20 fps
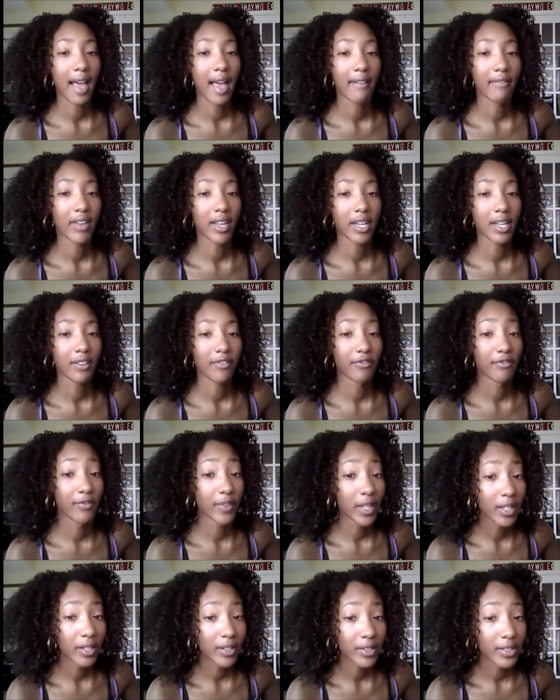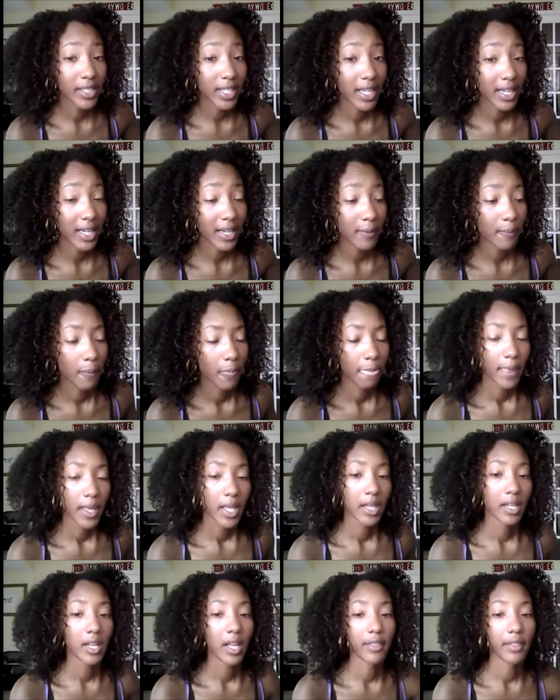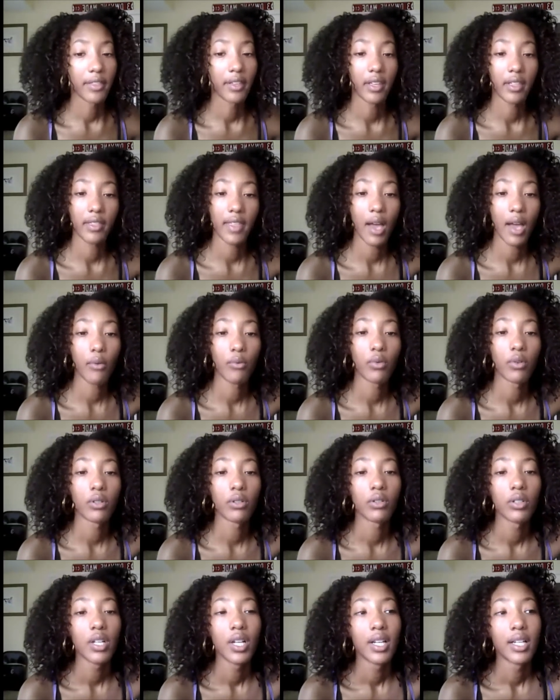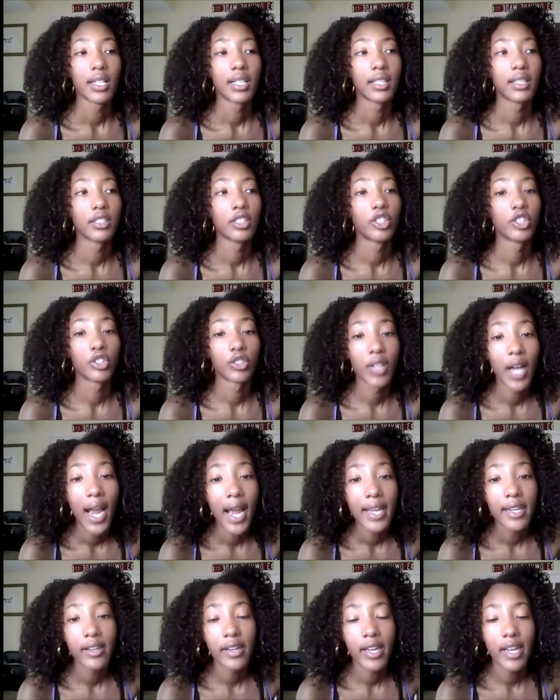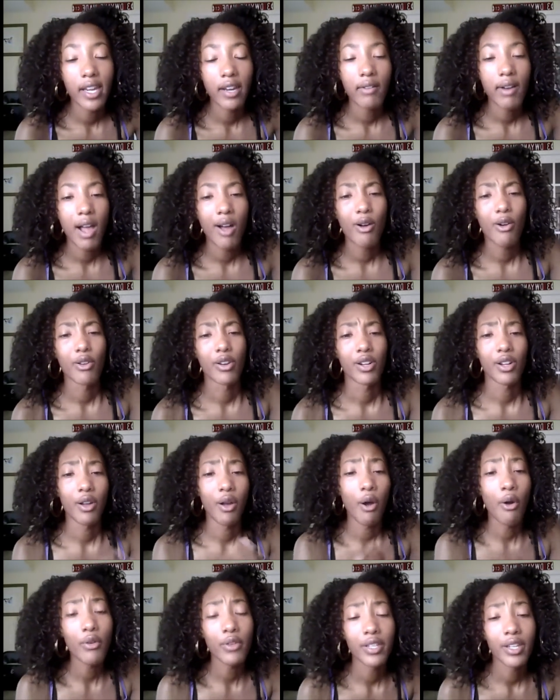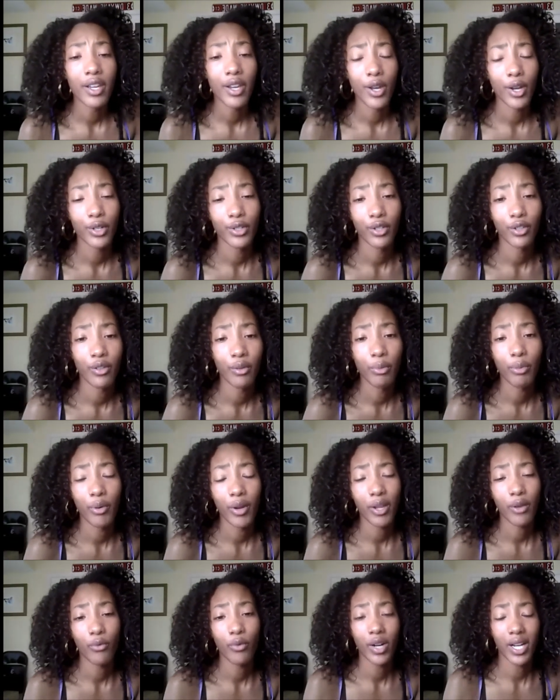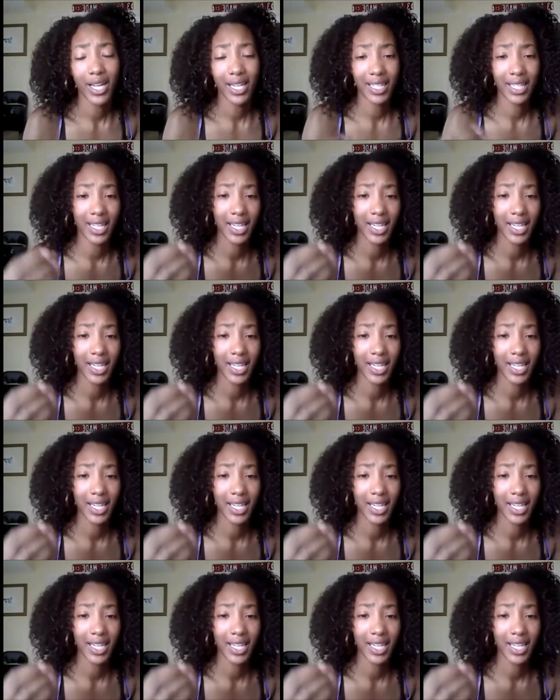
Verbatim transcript: have any fillers in it, nothing that will dry your hair out or coat your hair to the point where